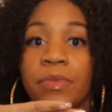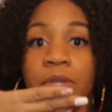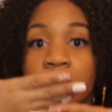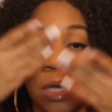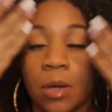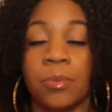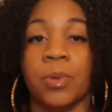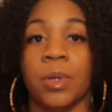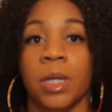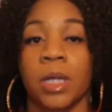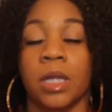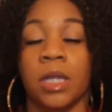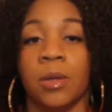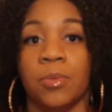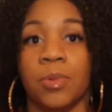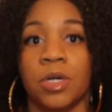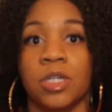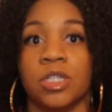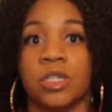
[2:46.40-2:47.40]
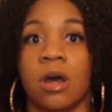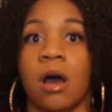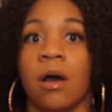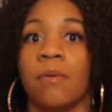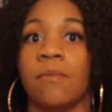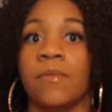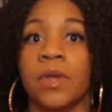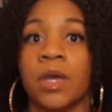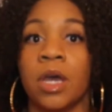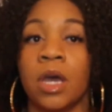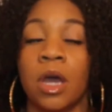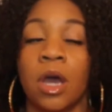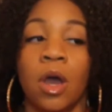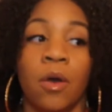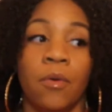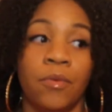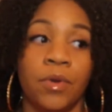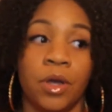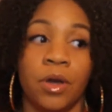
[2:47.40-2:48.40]
completely pushed up.
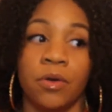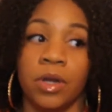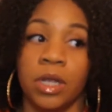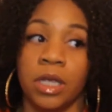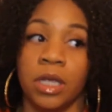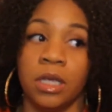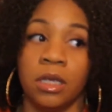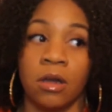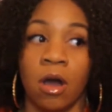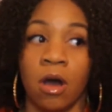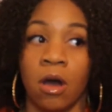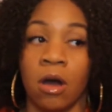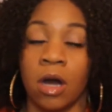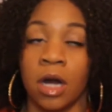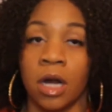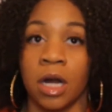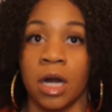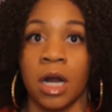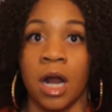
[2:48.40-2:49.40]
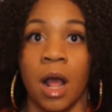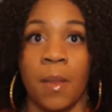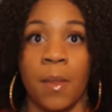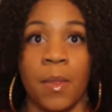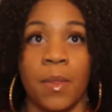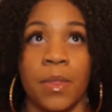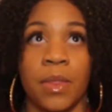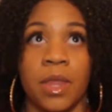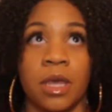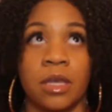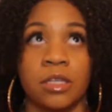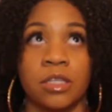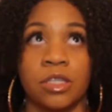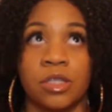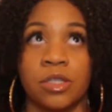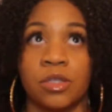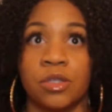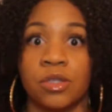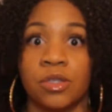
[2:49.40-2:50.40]
We go to ER,
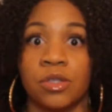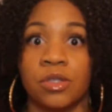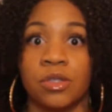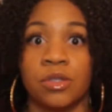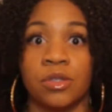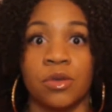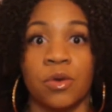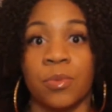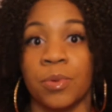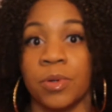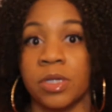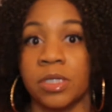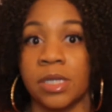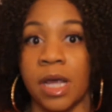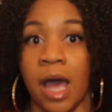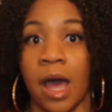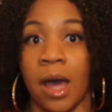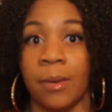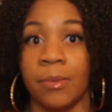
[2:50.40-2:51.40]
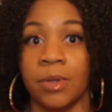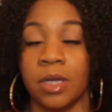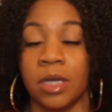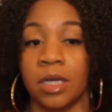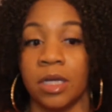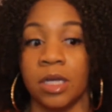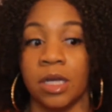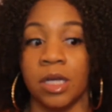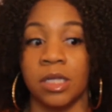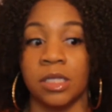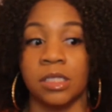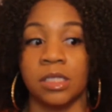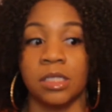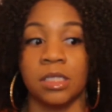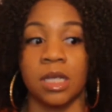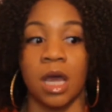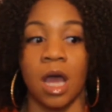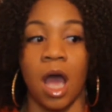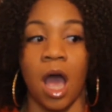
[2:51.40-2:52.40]
super sad
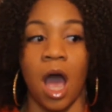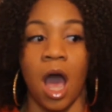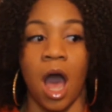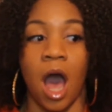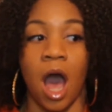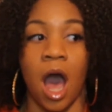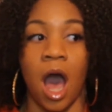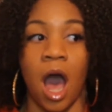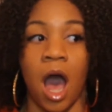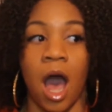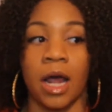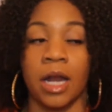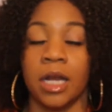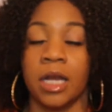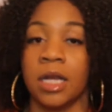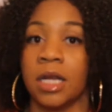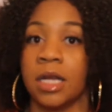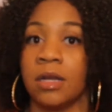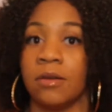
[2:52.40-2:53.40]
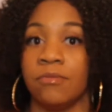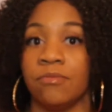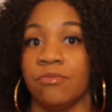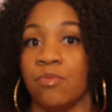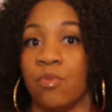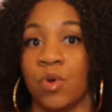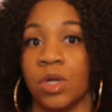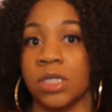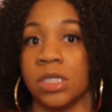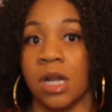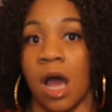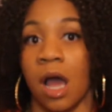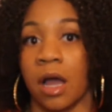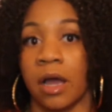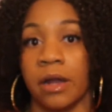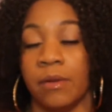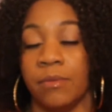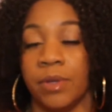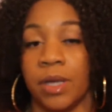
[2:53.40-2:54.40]
because I was
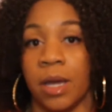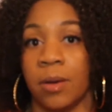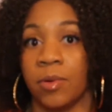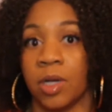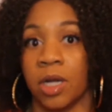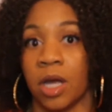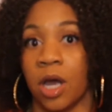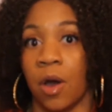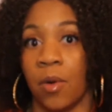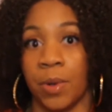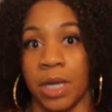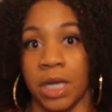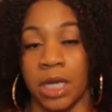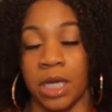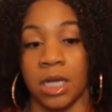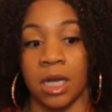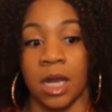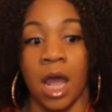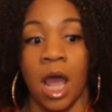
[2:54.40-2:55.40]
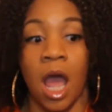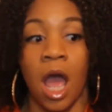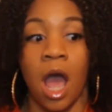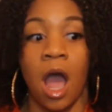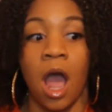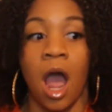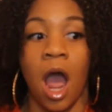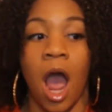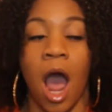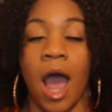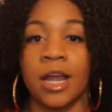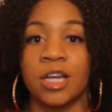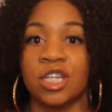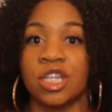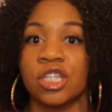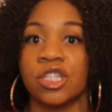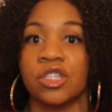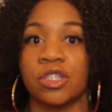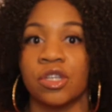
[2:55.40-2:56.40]
not going to be able to go in. I
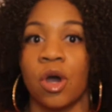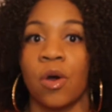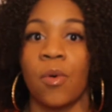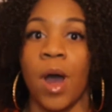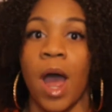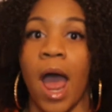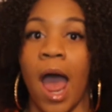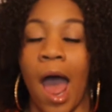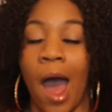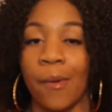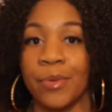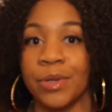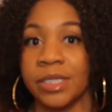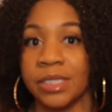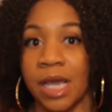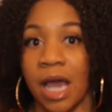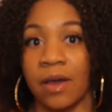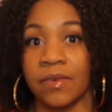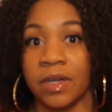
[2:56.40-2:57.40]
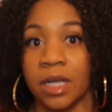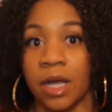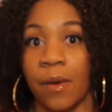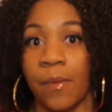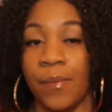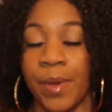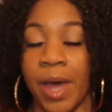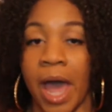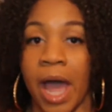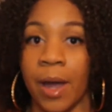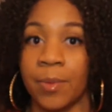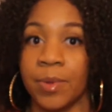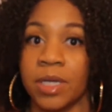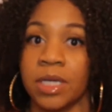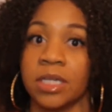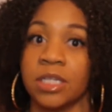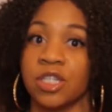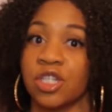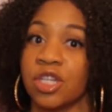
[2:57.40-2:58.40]
just so happened to have to come back
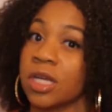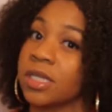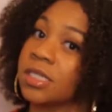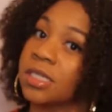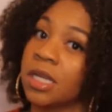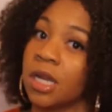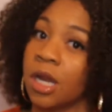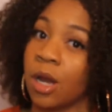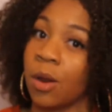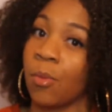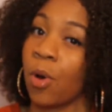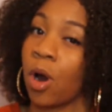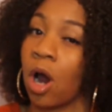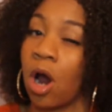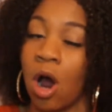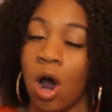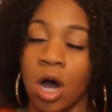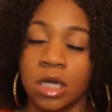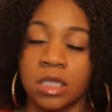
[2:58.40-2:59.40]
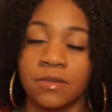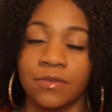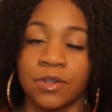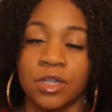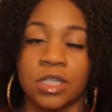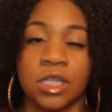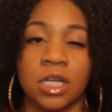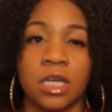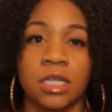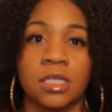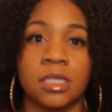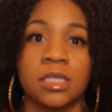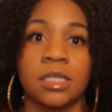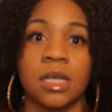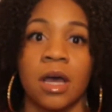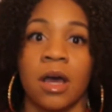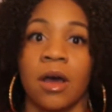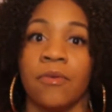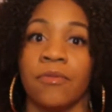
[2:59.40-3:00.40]
because Justin needed more gauze for
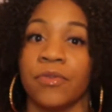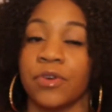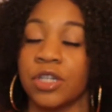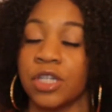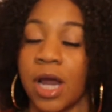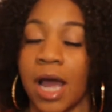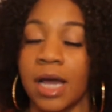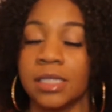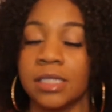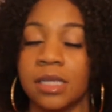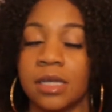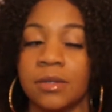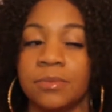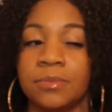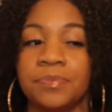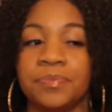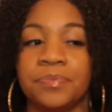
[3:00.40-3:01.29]
Jackson,